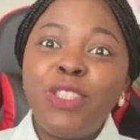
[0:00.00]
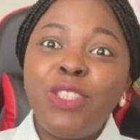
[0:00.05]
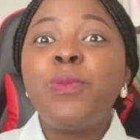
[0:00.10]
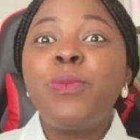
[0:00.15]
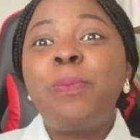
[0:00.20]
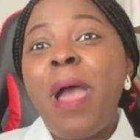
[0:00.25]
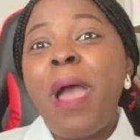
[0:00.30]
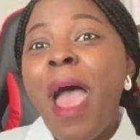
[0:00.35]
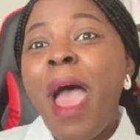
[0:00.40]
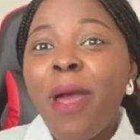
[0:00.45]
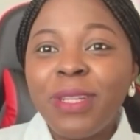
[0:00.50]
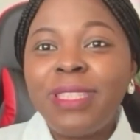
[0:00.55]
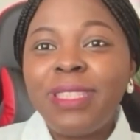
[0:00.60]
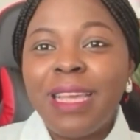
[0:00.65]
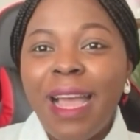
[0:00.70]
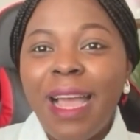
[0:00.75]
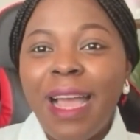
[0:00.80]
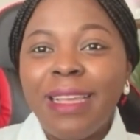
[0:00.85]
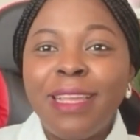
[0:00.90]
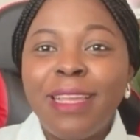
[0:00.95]
You
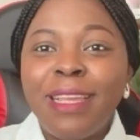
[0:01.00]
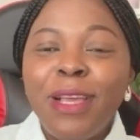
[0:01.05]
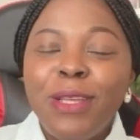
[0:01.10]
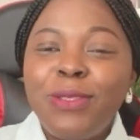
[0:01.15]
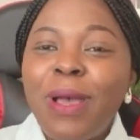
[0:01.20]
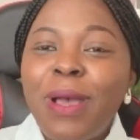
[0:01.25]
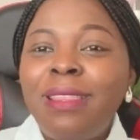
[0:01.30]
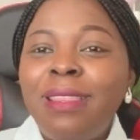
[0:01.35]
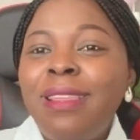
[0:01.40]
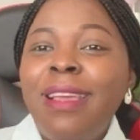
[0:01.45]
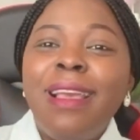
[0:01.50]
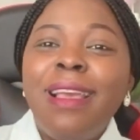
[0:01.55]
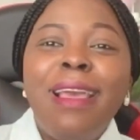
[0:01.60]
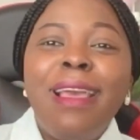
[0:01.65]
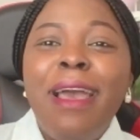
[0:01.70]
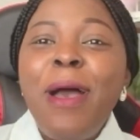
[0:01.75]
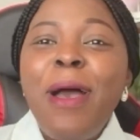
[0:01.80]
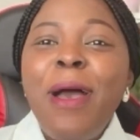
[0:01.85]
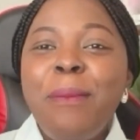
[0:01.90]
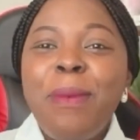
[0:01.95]
prioritize. So I
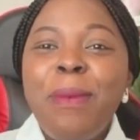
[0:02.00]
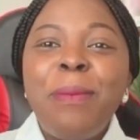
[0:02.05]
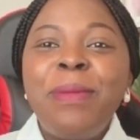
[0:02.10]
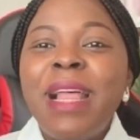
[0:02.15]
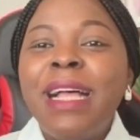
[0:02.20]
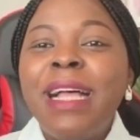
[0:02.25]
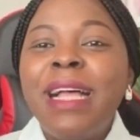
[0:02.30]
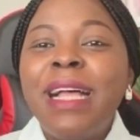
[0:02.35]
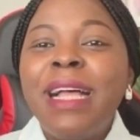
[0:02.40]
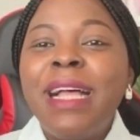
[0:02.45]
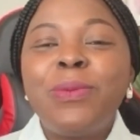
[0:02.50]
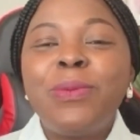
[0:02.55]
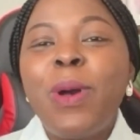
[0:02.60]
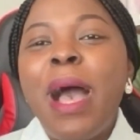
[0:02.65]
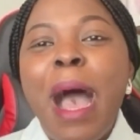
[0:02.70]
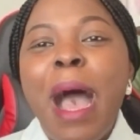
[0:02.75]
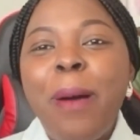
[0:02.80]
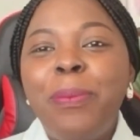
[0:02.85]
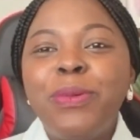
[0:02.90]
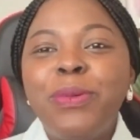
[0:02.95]
think maybe that's what
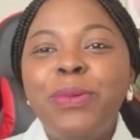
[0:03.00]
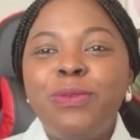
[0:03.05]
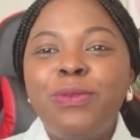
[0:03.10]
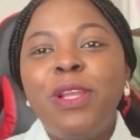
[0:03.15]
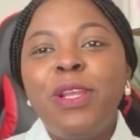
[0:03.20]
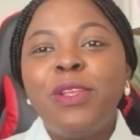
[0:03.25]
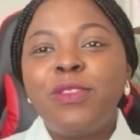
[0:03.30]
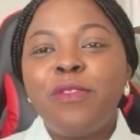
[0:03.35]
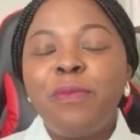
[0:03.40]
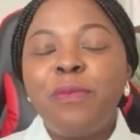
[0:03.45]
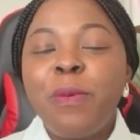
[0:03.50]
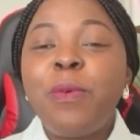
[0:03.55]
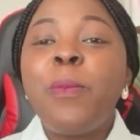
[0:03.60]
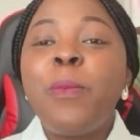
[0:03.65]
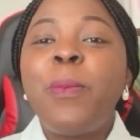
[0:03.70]
happens to a lot of people.